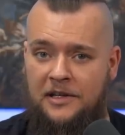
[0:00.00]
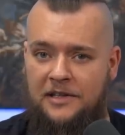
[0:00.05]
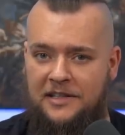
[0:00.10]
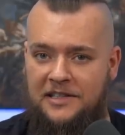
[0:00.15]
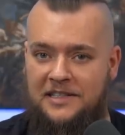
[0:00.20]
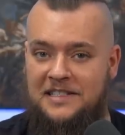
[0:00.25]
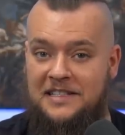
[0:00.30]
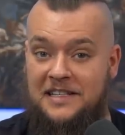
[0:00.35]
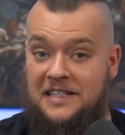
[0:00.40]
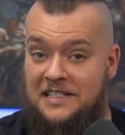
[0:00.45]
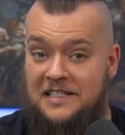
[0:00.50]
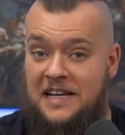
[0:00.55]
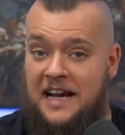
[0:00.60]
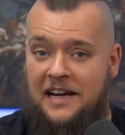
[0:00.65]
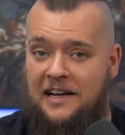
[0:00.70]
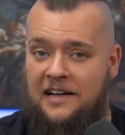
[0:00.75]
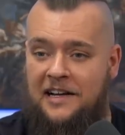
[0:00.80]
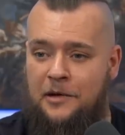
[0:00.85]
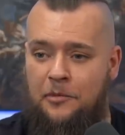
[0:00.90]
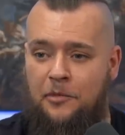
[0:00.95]
This is
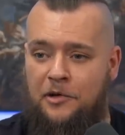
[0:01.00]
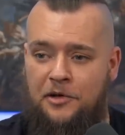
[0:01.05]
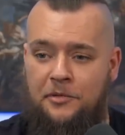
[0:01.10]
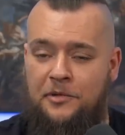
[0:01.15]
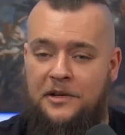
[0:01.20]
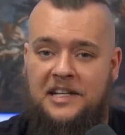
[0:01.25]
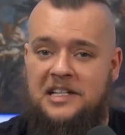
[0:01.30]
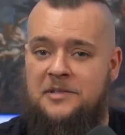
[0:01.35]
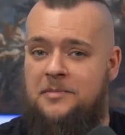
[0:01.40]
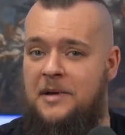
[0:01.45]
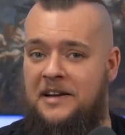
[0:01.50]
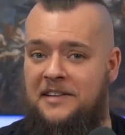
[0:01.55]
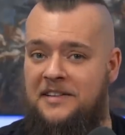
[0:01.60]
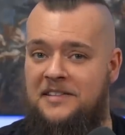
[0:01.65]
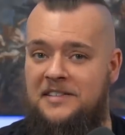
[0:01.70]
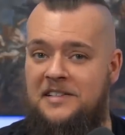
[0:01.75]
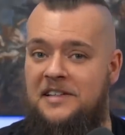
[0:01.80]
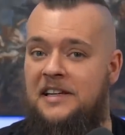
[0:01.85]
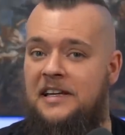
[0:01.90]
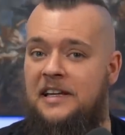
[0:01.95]
exactly what you would expect
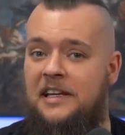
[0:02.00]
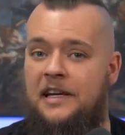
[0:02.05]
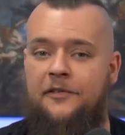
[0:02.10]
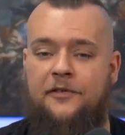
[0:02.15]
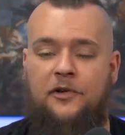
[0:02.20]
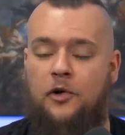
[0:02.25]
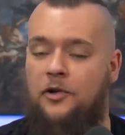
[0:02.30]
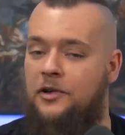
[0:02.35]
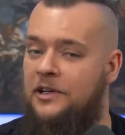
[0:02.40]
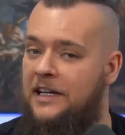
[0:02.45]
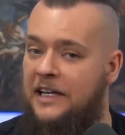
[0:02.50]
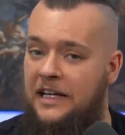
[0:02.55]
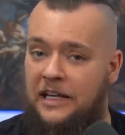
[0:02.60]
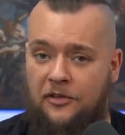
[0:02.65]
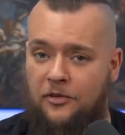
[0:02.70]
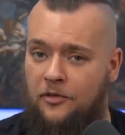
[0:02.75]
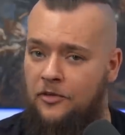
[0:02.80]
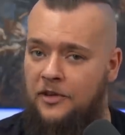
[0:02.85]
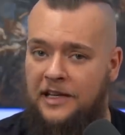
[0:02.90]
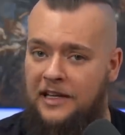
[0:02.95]
to see if God
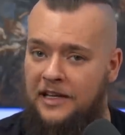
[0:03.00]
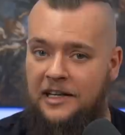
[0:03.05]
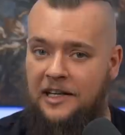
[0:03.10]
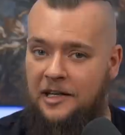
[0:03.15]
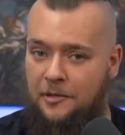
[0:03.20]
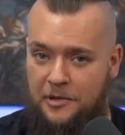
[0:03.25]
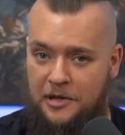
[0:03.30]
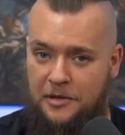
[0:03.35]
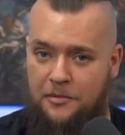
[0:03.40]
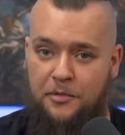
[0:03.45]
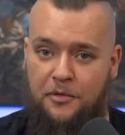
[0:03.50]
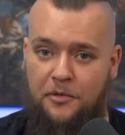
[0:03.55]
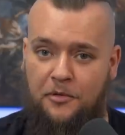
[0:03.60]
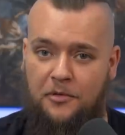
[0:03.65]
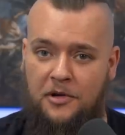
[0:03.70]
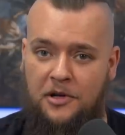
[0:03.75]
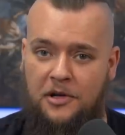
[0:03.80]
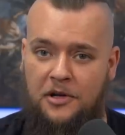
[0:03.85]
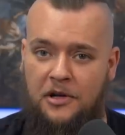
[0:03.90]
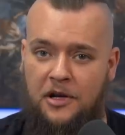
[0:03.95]
isn't healing
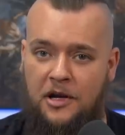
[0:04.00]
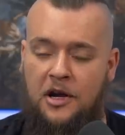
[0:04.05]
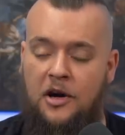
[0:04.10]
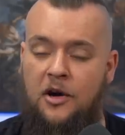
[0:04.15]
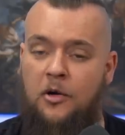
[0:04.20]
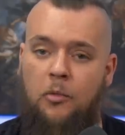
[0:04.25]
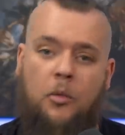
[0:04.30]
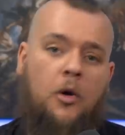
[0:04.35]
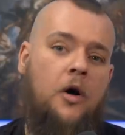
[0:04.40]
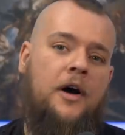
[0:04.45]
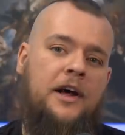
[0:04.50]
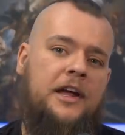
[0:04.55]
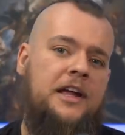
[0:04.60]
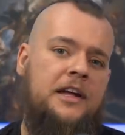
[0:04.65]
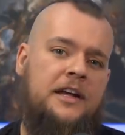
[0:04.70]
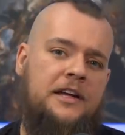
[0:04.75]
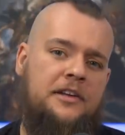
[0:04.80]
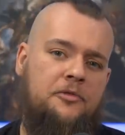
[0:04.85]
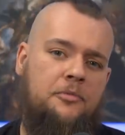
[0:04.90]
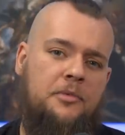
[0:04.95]
people.
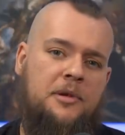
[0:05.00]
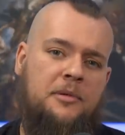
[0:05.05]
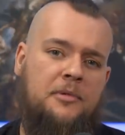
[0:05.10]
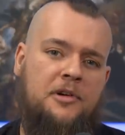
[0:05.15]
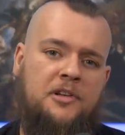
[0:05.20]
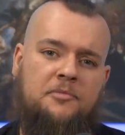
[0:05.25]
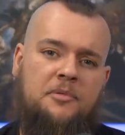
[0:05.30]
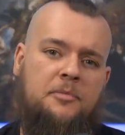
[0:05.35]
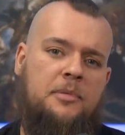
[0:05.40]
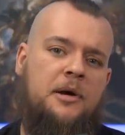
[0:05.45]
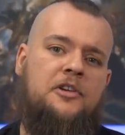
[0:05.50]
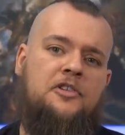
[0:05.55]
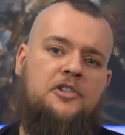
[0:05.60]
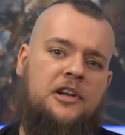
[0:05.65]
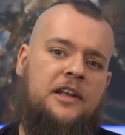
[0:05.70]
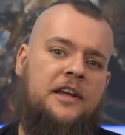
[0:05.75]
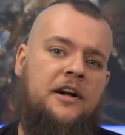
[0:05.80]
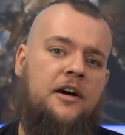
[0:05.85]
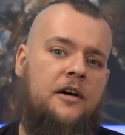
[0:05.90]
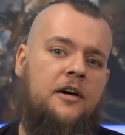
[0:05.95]
Why, as we must
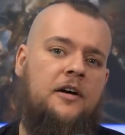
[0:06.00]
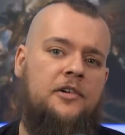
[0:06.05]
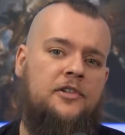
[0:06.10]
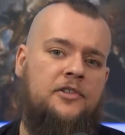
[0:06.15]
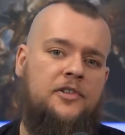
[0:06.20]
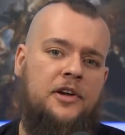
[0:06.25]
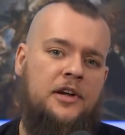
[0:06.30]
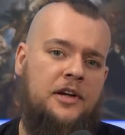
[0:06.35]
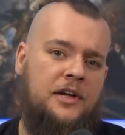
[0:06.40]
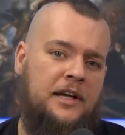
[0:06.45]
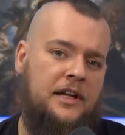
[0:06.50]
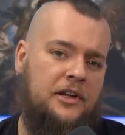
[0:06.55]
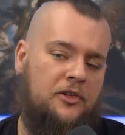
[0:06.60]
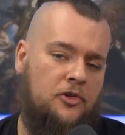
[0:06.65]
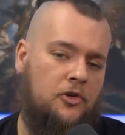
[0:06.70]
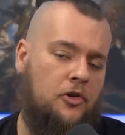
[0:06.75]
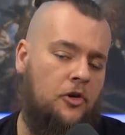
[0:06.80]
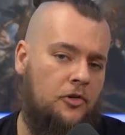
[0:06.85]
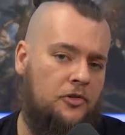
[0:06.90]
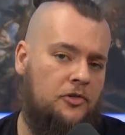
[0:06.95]
perpetually ask,
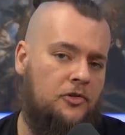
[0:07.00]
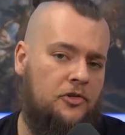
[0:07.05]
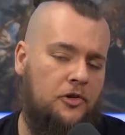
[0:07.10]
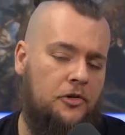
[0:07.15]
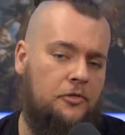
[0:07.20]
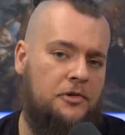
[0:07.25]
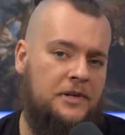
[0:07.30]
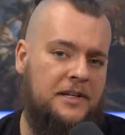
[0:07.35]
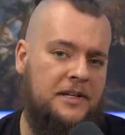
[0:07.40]
is God so